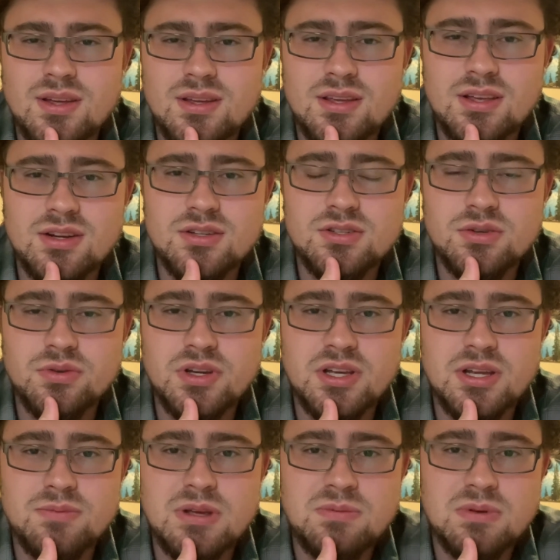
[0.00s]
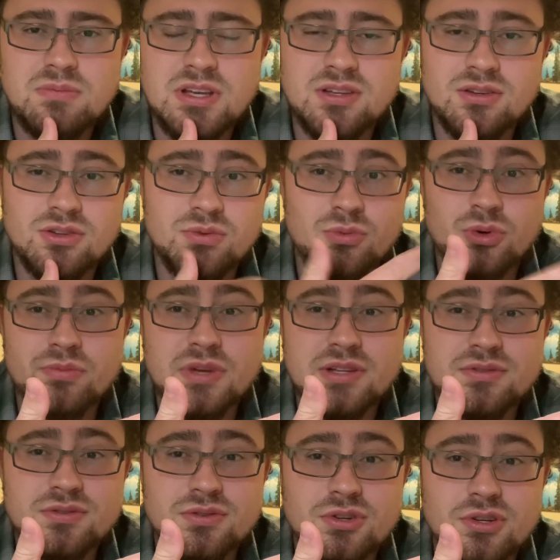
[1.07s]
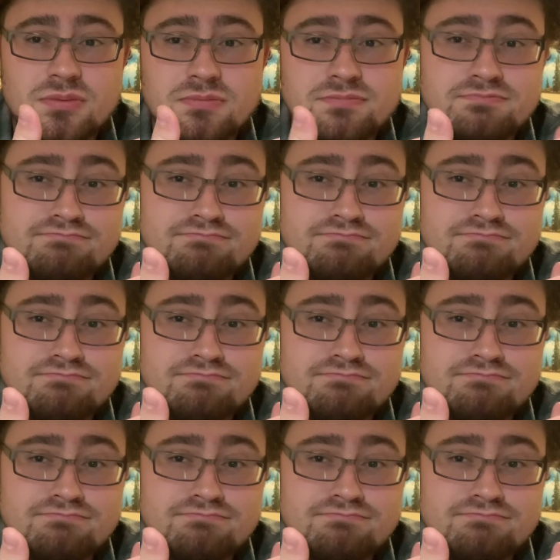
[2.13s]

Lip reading: get into it and maybe make it a little more mainstream.